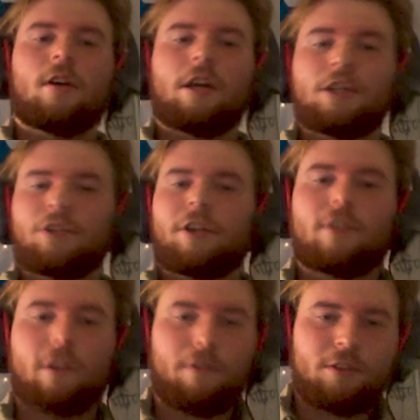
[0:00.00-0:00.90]
and treat you
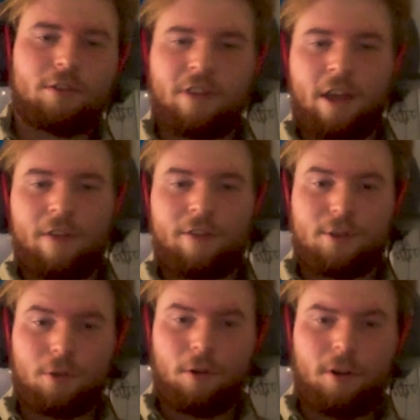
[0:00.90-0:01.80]
different to the
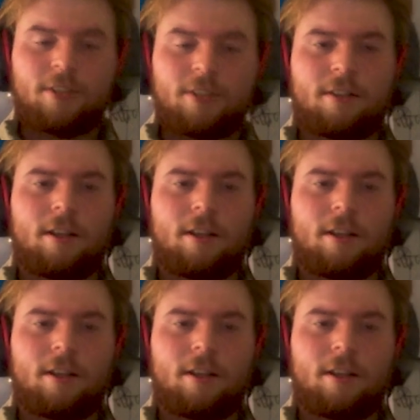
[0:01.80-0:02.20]
average tourist.